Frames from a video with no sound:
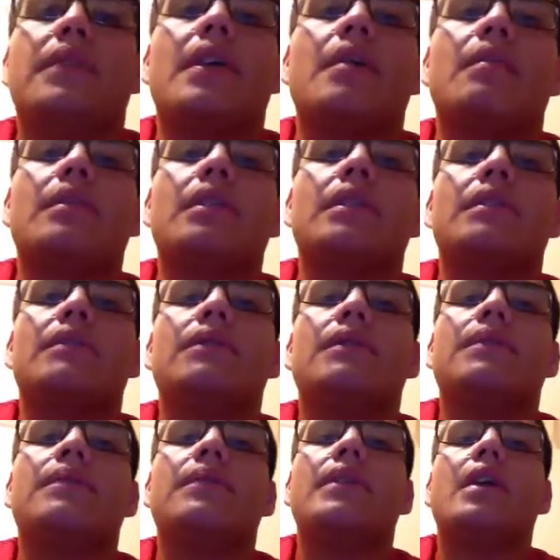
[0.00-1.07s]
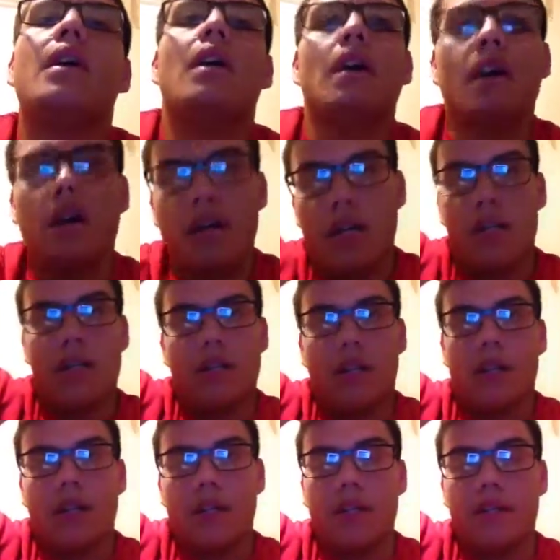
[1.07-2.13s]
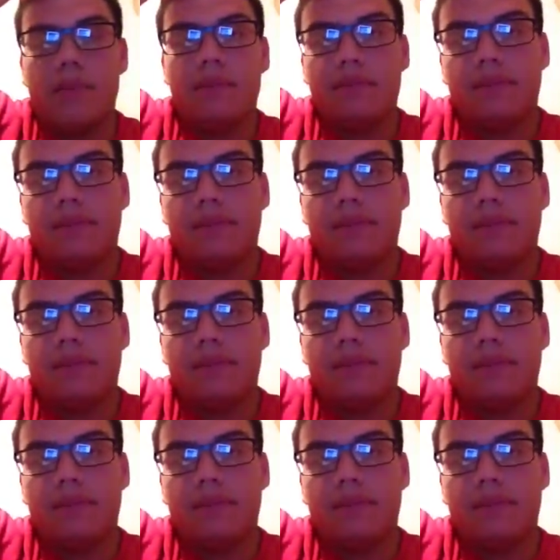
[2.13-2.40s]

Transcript: I believe. And Dari